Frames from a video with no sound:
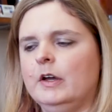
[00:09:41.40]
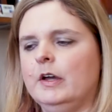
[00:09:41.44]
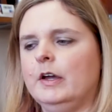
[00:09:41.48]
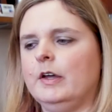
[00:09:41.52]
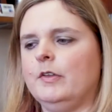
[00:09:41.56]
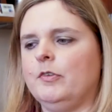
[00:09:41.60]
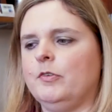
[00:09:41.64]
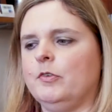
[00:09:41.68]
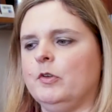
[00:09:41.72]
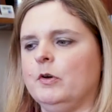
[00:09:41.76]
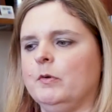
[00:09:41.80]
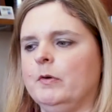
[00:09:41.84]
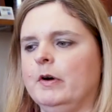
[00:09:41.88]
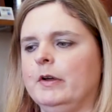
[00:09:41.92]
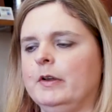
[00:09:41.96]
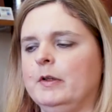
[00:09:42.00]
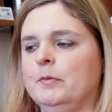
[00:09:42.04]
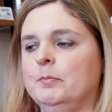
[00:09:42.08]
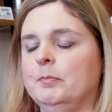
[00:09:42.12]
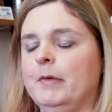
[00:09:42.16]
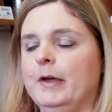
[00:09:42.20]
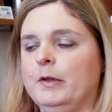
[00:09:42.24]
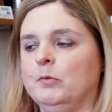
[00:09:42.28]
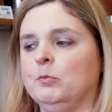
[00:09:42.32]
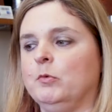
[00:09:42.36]
and so on,
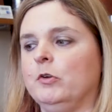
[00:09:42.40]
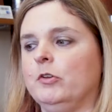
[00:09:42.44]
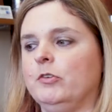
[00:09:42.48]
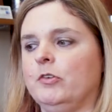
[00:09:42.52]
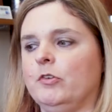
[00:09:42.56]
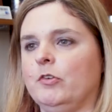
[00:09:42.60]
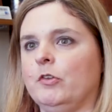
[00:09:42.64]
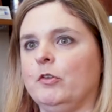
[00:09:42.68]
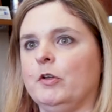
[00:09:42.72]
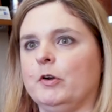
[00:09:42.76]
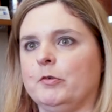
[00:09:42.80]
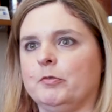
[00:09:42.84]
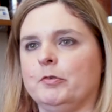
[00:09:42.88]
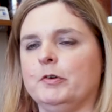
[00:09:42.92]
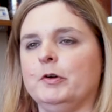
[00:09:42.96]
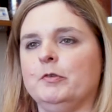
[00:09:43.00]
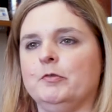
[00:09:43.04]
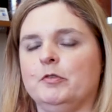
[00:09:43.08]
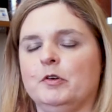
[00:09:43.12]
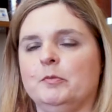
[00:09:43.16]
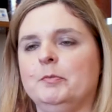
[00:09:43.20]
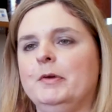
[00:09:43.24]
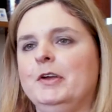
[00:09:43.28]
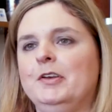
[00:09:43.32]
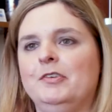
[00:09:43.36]
and men will just look for
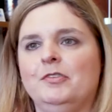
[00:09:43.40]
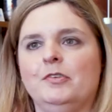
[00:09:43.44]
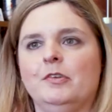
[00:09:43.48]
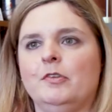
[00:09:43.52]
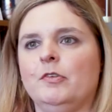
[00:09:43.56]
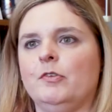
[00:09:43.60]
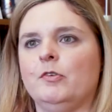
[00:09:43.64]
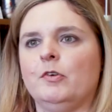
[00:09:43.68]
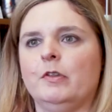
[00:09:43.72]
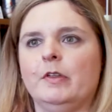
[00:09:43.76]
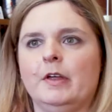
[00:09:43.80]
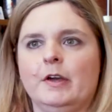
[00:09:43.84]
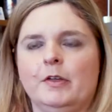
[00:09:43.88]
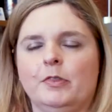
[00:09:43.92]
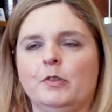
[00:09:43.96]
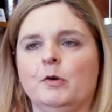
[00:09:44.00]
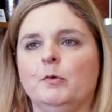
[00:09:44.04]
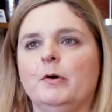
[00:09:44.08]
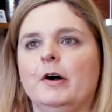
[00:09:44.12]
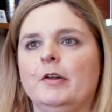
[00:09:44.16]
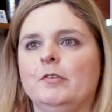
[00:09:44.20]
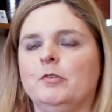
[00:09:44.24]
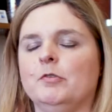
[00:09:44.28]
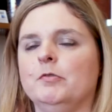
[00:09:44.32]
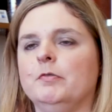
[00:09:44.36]
information. So they'll
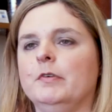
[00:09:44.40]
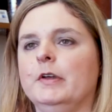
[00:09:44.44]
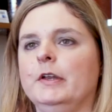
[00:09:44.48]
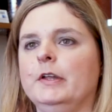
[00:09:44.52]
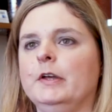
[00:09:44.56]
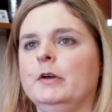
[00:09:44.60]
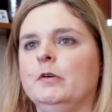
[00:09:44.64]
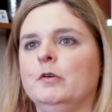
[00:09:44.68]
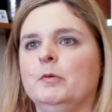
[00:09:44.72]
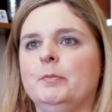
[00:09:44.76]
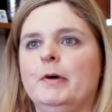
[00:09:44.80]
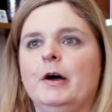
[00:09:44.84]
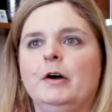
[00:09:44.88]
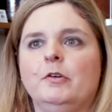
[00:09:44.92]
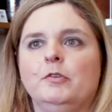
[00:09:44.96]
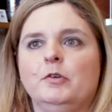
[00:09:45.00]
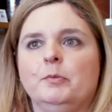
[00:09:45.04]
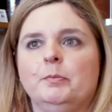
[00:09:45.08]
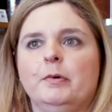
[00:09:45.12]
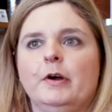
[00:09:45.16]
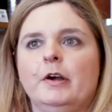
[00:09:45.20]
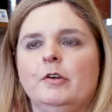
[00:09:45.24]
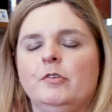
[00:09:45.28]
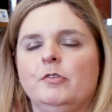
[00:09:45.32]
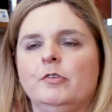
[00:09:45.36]
watch a video about
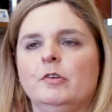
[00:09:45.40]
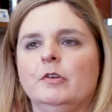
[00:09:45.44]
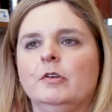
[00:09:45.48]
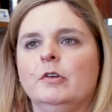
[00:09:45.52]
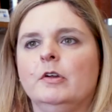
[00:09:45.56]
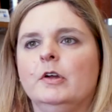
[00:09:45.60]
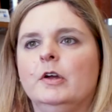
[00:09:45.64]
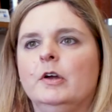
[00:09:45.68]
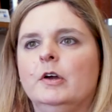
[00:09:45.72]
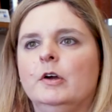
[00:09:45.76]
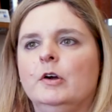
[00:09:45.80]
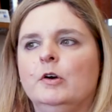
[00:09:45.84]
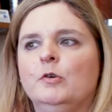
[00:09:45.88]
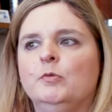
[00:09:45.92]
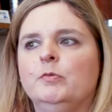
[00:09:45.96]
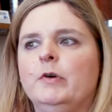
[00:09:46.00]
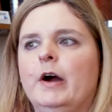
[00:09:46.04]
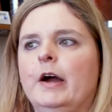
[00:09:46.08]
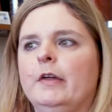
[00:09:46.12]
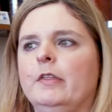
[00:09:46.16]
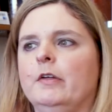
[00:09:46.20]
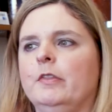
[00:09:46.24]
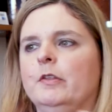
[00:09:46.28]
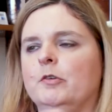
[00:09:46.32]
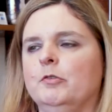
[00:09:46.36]
depression
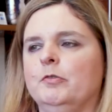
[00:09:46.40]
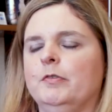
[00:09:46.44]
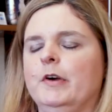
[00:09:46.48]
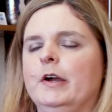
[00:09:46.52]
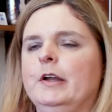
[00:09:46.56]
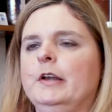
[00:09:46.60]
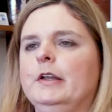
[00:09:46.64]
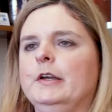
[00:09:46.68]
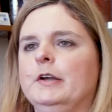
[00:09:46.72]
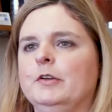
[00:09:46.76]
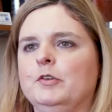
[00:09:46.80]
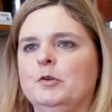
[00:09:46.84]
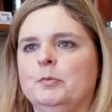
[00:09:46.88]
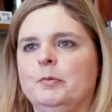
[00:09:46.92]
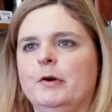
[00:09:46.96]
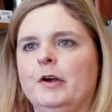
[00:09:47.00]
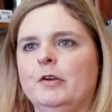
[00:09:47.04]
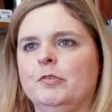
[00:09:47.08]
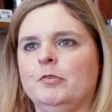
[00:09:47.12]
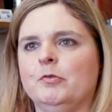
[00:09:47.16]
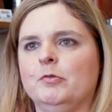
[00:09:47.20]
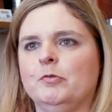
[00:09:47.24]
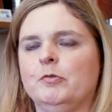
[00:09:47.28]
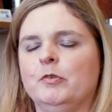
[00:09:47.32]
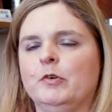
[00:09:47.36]
rather than finding a
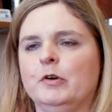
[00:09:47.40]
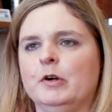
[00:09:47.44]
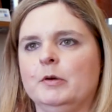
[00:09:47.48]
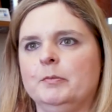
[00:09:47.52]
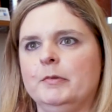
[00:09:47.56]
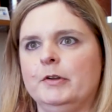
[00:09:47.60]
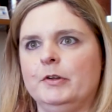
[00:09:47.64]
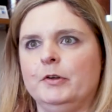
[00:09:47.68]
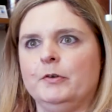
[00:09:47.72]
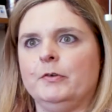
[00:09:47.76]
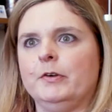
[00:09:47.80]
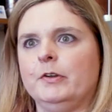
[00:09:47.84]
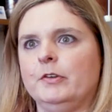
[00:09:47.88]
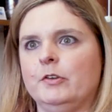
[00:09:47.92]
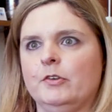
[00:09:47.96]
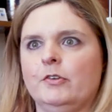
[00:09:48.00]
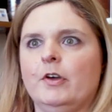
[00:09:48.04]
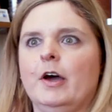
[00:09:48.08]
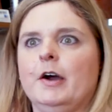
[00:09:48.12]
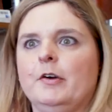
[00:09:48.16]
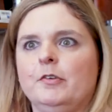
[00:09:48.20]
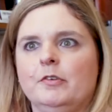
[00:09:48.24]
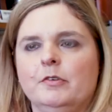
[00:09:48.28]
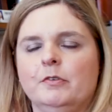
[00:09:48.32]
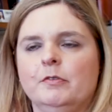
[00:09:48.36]
depression forum and going to
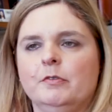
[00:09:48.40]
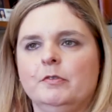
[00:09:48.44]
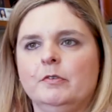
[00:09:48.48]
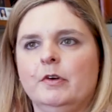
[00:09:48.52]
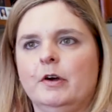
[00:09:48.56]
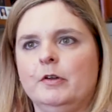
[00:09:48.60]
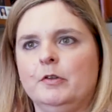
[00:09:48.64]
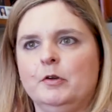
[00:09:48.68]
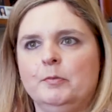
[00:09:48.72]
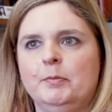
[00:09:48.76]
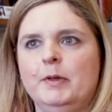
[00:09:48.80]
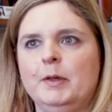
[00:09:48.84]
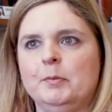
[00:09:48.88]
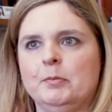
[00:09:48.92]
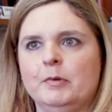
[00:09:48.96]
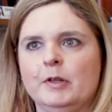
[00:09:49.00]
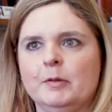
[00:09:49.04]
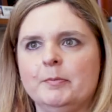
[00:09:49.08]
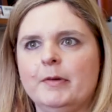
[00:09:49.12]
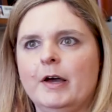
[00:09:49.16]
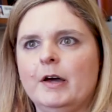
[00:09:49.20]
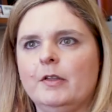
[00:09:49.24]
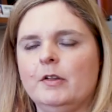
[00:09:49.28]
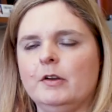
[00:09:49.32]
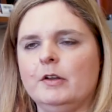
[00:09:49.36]
talk to other people
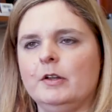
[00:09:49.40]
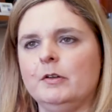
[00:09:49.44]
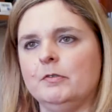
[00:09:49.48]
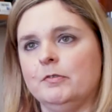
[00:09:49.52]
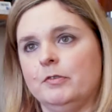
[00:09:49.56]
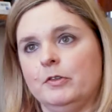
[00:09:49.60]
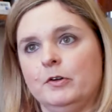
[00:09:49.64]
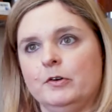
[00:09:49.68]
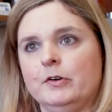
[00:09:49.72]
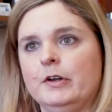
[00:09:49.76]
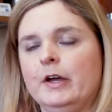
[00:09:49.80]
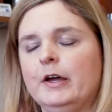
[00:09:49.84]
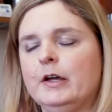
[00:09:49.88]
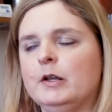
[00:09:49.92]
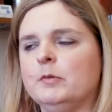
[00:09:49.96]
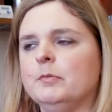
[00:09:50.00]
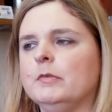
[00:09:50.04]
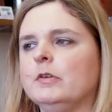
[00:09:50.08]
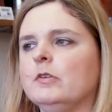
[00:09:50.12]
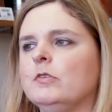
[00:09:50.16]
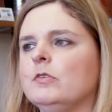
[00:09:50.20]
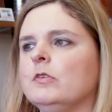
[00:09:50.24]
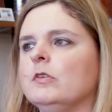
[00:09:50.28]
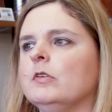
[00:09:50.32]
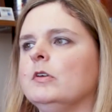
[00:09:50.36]
about it if they're
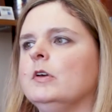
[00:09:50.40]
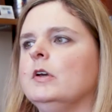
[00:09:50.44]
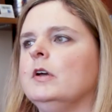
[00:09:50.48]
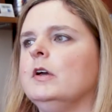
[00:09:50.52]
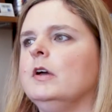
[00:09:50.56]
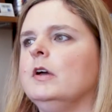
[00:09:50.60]
anonymous.